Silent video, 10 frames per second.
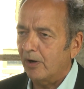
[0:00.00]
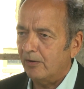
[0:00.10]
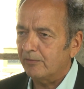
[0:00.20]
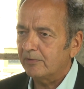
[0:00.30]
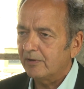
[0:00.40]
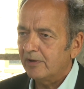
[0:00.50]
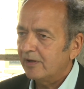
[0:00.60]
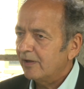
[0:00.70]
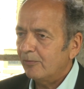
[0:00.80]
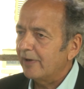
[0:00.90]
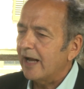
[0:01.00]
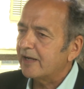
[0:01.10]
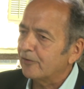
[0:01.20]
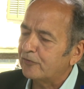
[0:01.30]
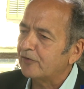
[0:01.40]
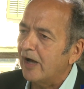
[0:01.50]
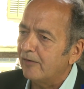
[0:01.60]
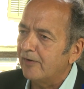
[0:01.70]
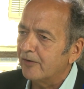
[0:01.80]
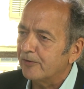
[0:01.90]
own. We're not going to
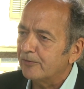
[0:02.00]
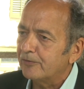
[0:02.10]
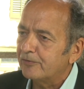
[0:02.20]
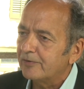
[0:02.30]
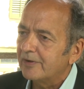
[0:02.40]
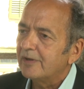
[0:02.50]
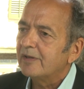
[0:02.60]
solve others.